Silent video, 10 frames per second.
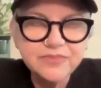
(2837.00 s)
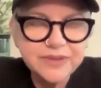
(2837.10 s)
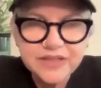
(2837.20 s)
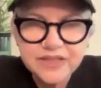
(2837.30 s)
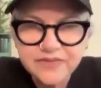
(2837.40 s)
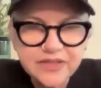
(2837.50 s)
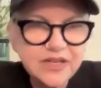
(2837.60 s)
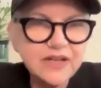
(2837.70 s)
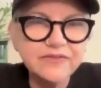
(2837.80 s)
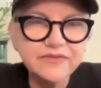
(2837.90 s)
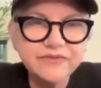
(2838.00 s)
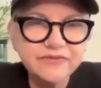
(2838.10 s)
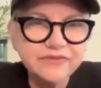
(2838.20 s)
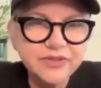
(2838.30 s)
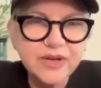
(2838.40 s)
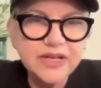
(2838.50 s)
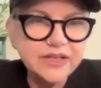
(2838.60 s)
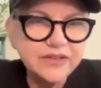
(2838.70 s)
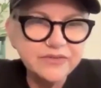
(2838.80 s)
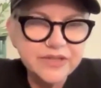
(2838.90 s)
because of a lot of
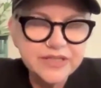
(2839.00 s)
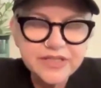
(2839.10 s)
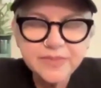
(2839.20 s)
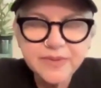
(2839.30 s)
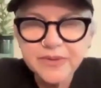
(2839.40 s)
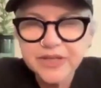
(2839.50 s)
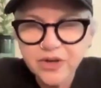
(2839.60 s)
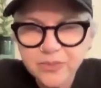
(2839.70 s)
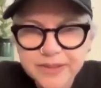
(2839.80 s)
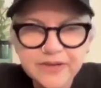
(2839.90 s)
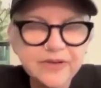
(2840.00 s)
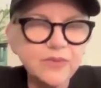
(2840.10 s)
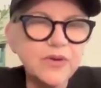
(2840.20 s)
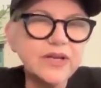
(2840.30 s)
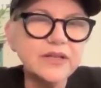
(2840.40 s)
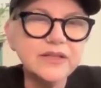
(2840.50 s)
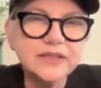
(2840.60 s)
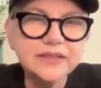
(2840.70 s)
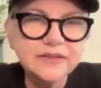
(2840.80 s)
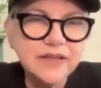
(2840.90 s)
variety of reasons, but we co-parent well,
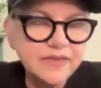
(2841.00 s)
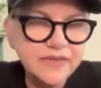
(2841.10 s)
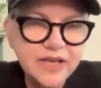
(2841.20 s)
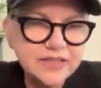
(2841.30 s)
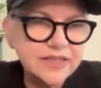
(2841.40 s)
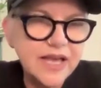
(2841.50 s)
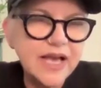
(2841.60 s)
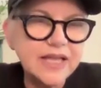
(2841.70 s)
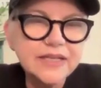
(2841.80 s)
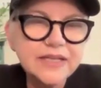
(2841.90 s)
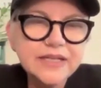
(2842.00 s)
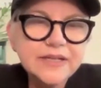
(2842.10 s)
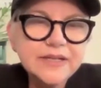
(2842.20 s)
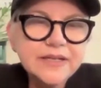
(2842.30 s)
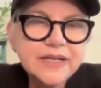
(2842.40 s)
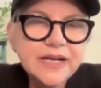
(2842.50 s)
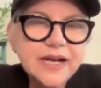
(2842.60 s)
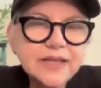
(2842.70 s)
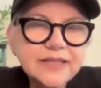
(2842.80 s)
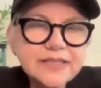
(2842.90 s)
and that's that.
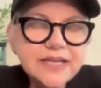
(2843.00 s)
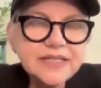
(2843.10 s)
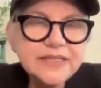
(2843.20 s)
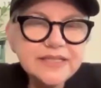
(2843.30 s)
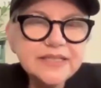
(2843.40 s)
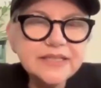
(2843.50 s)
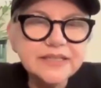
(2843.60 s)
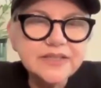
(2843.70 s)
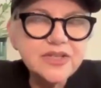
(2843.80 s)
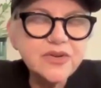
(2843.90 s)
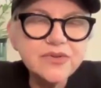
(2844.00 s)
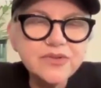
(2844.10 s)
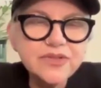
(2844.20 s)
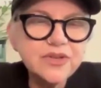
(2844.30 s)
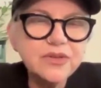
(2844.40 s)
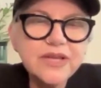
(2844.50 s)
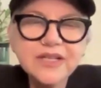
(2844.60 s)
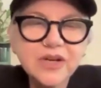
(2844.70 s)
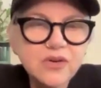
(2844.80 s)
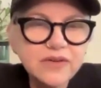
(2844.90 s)
This idea, so
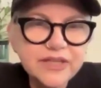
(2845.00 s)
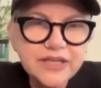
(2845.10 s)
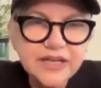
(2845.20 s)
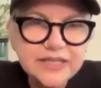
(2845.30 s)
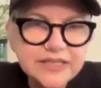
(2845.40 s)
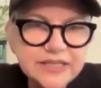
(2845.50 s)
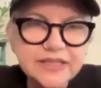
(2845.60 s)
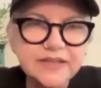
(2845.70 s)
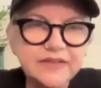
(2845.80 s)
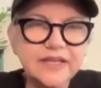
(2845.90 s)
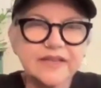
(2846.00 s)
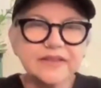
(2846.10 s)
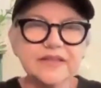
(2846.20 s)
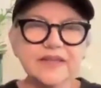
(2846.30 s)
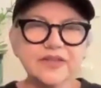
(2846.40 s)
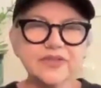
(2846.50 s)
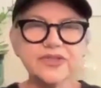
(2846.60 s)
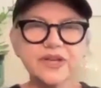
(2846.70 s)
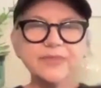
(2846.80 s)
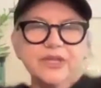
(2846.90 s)
let go of the idea that
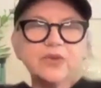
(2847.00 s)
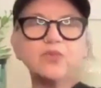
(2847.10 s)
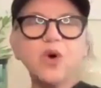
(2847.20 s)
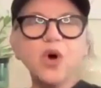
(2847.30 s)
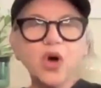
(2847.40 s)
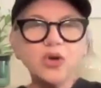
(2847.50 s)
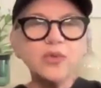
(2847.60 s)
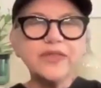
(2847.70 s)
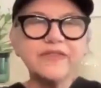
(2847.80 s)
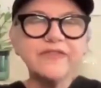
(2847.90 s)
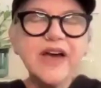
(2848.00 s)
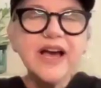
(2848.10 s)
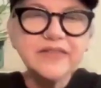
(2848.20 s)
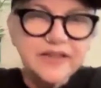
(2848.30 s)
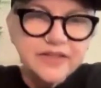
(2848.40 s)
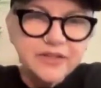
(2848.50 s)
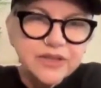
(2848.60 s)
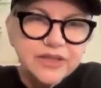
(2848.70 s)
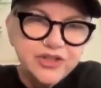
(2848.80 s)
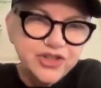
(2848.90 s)
there's something wrong with the fact that the
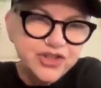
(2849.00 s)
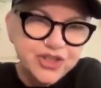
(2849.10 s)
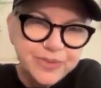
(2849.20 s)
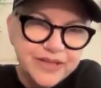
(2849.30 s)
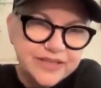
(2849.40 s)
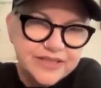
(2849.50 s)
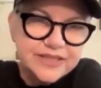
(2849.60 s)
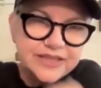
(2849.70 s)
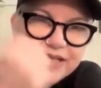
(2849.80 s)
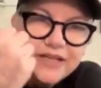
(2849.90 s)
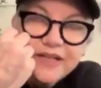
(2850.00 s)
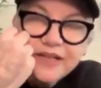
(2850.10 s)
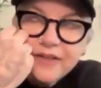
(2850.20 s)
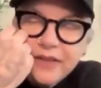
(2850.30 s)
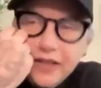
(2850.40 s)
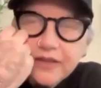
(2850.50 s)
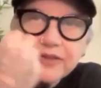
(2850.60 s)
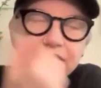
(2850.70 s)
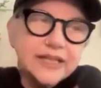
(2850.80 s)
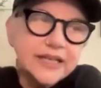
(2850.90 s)
relationship ended. The
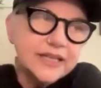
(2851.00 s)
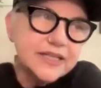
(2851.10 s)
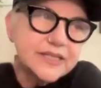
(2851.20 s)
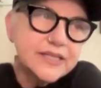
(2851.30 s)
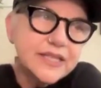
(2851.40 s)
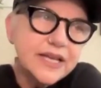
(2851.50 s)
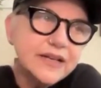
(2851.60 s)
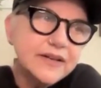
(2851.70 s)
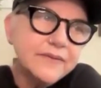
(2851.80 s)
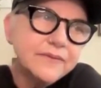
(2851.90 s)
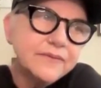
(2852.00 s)
other thing is that